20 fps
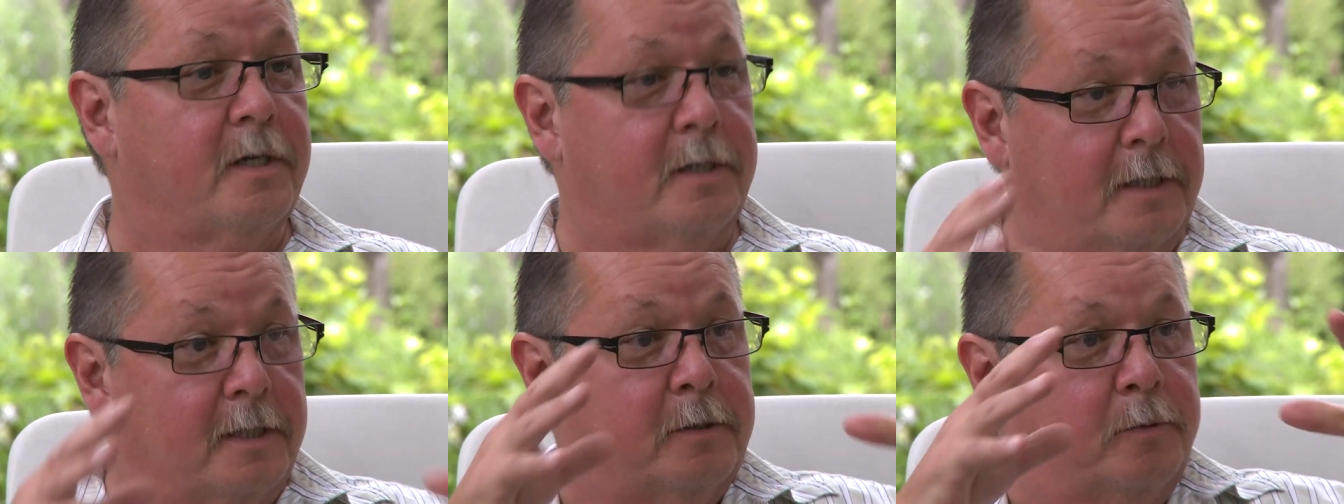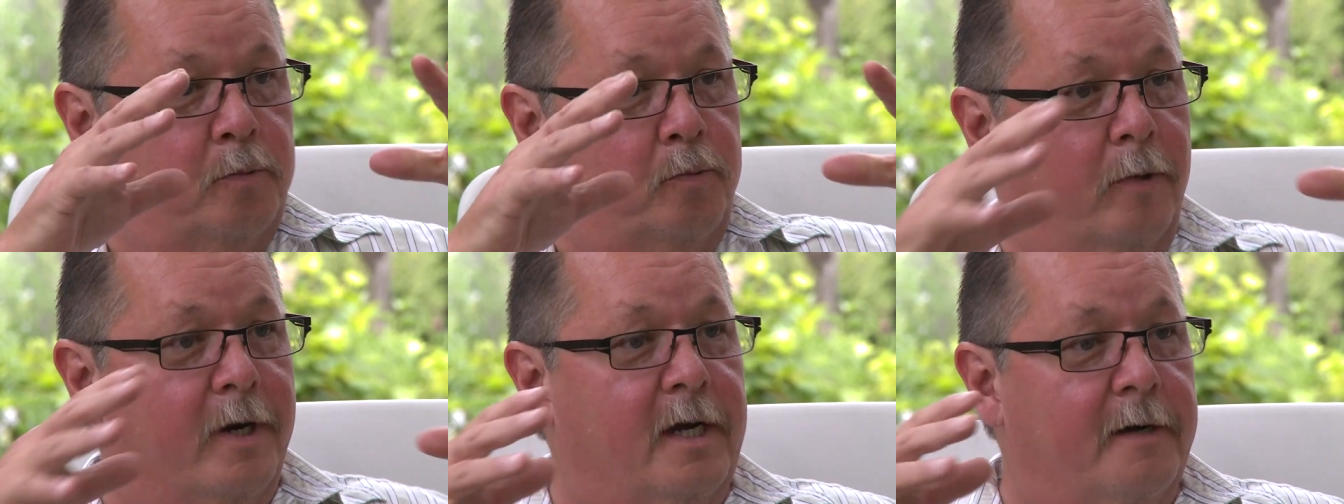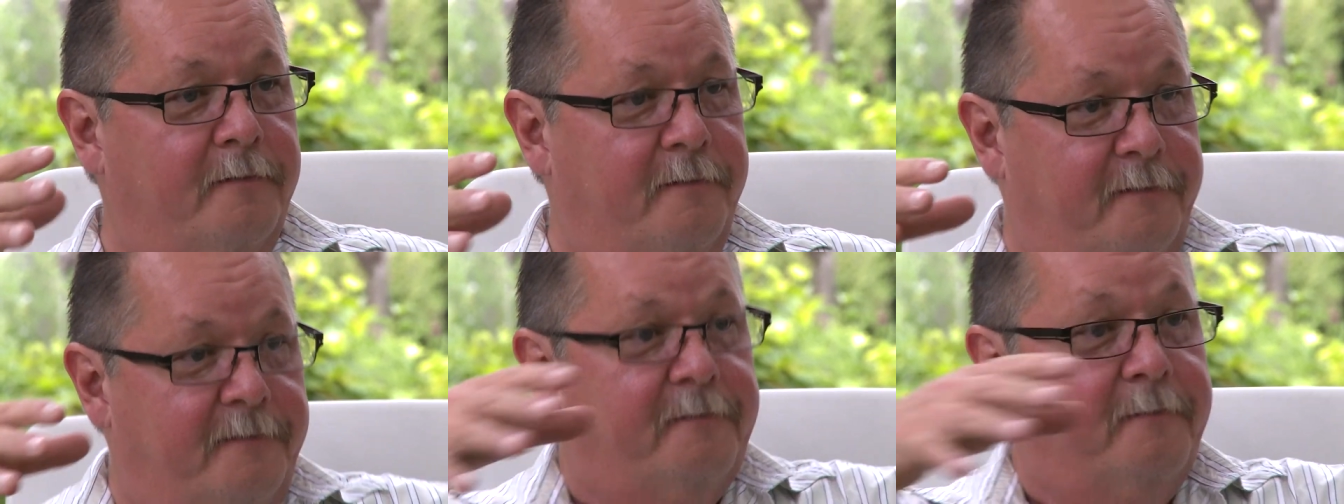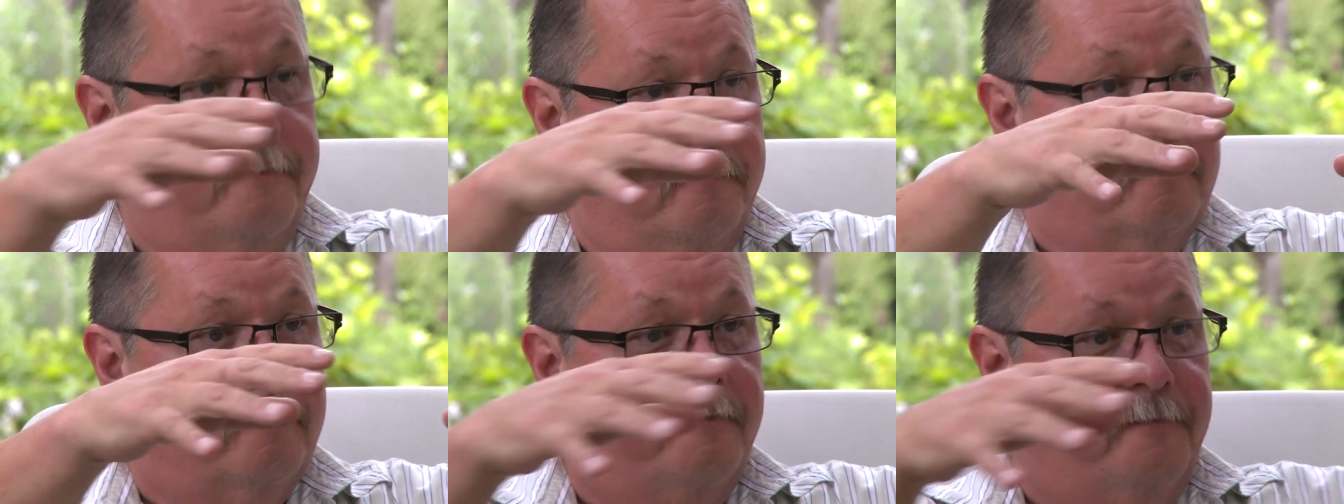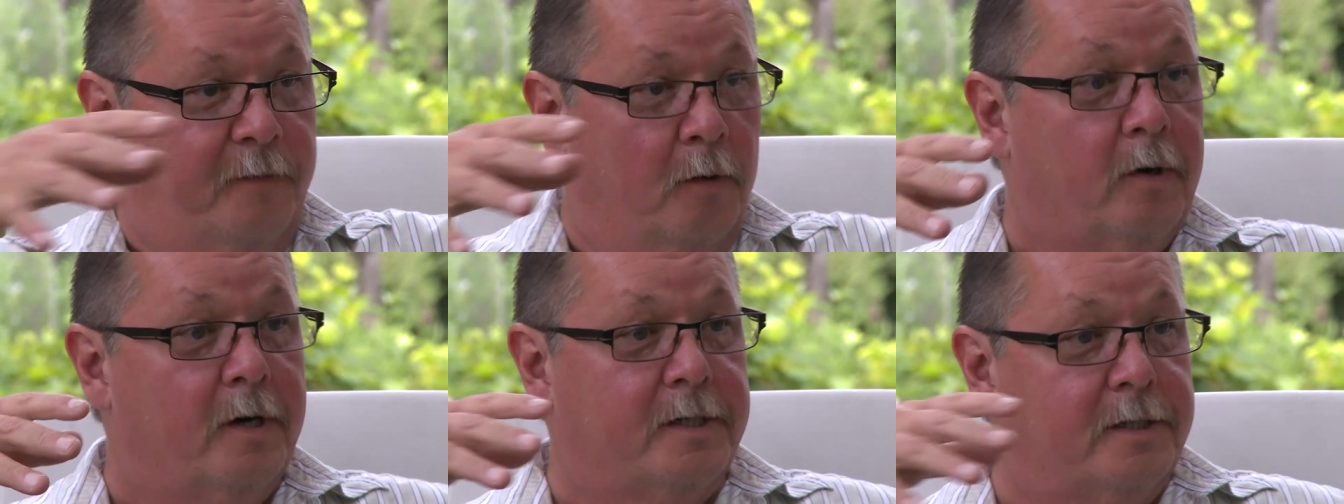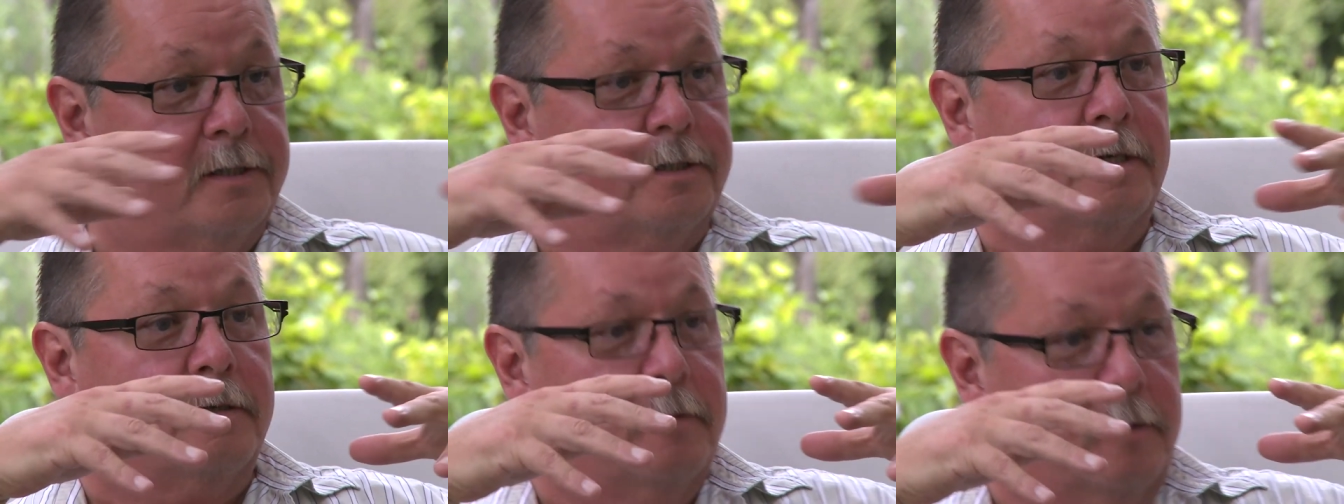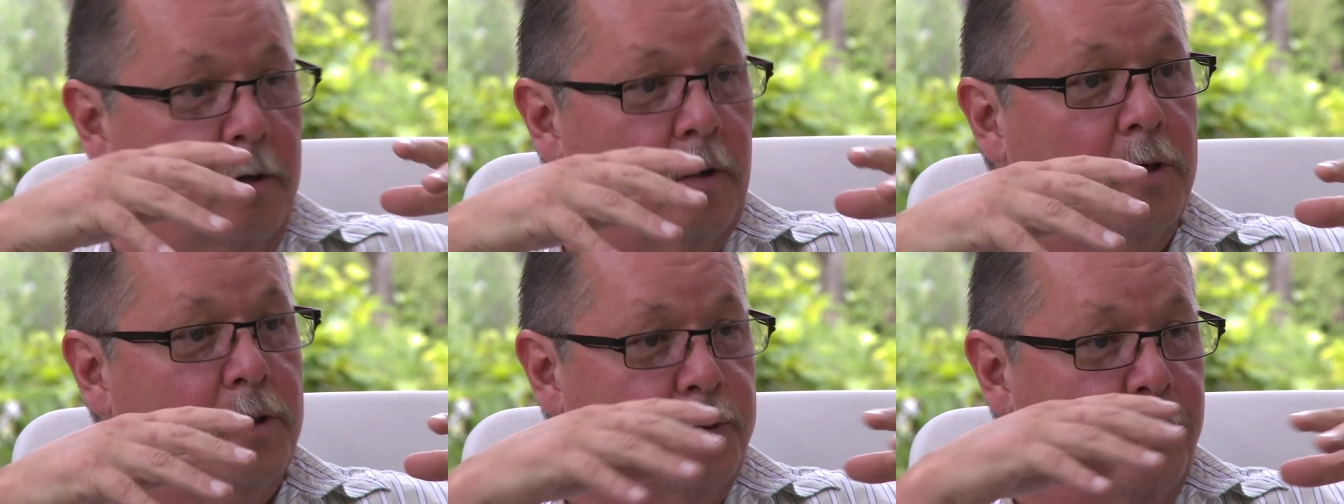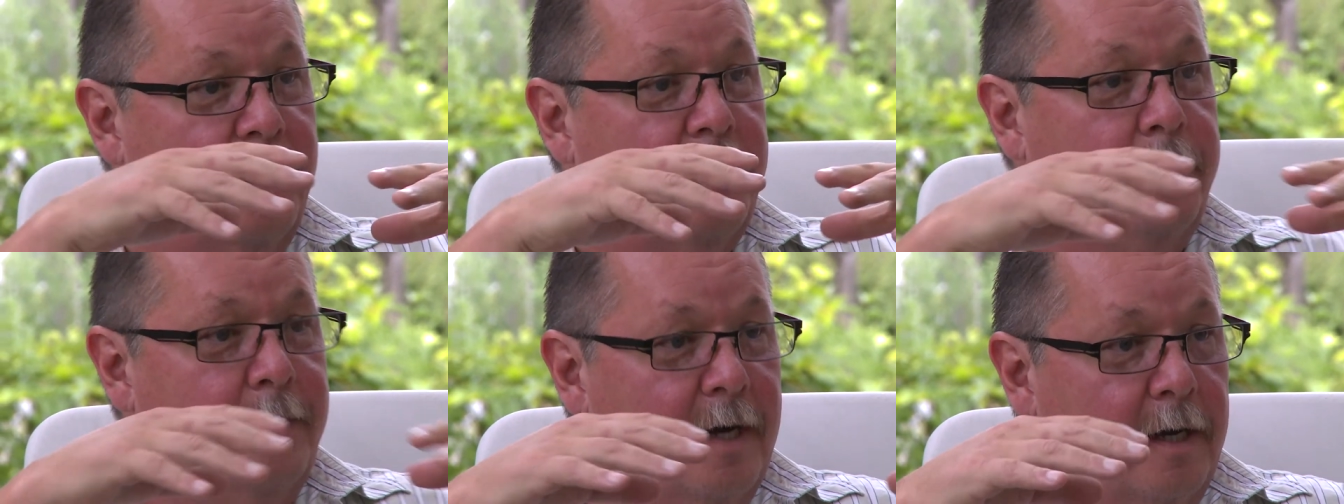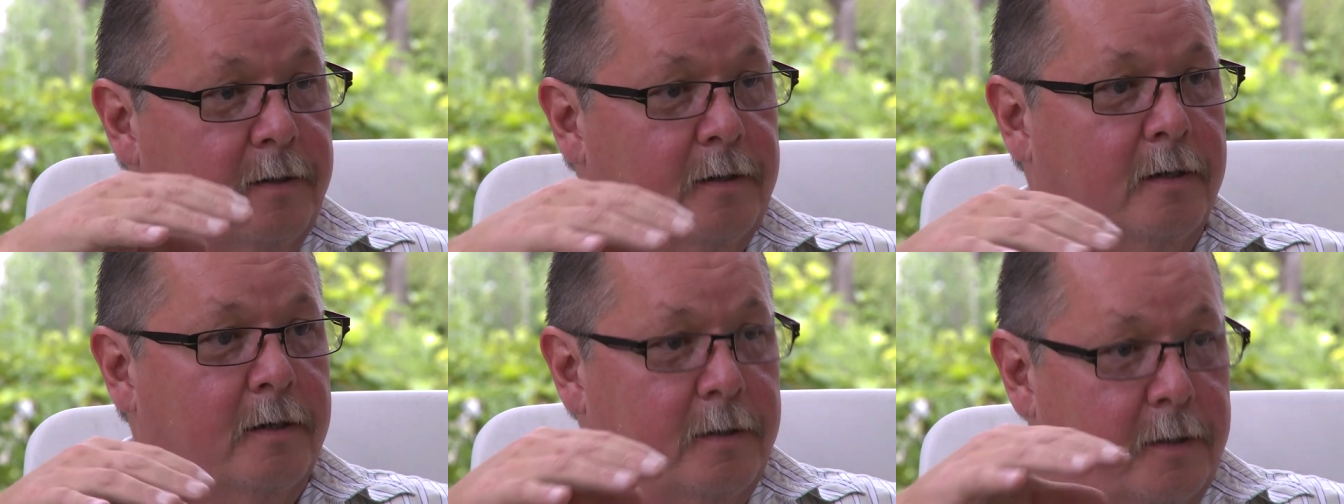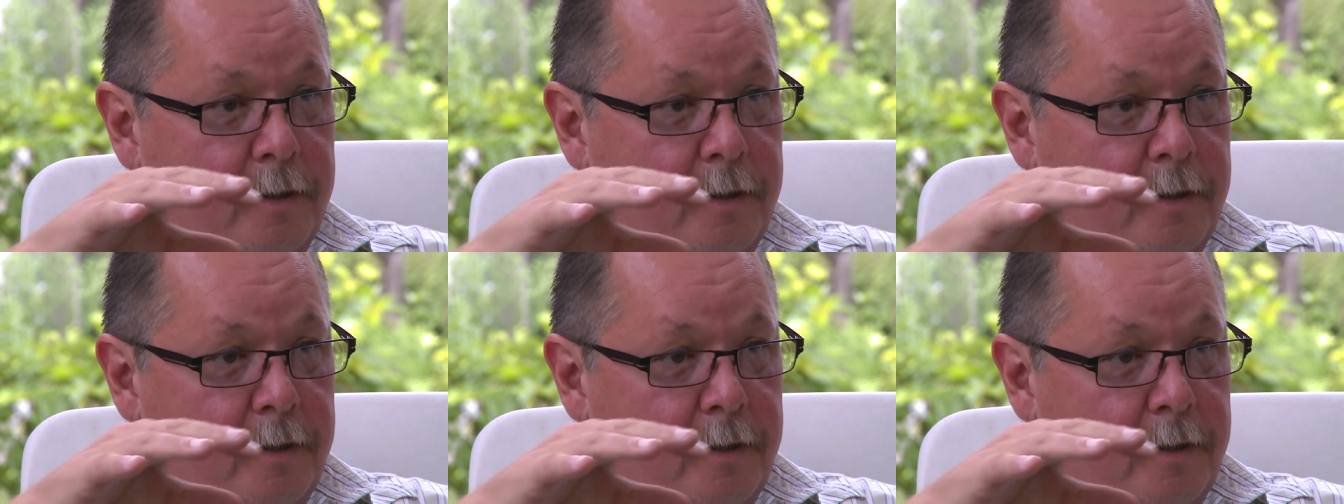It's this ring of forest that goes right around